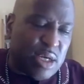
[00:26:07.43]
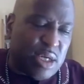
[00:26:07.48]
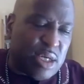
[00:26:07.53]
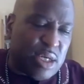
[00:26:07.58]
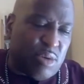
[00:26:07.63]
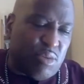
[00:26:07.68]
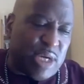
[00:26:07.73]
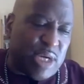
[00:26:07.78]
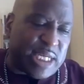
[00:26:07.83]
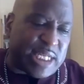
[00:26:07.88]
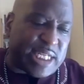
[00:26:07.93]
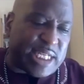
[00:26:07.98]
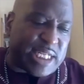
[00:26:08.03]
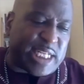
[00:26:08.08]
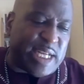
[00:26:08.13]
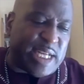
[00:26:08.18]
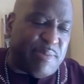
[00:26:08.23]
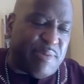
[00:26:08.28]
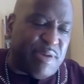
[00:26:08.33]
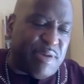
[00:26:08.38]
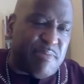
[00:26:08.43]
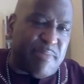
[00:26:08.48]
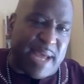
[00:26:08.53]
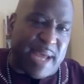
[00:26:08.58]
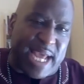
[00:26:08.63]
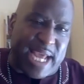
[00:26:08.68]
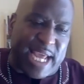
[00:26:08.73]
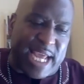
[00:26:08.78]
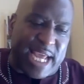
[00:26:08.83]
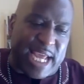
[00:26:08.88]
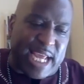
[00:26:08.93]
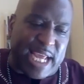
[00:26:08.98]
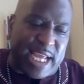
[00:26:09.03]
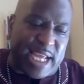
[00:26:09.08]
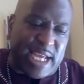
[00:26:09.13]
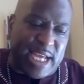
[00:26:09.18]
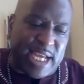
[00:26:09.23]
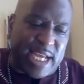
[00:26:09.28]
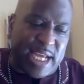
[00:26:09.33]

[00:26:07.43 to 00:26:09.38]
what CBMA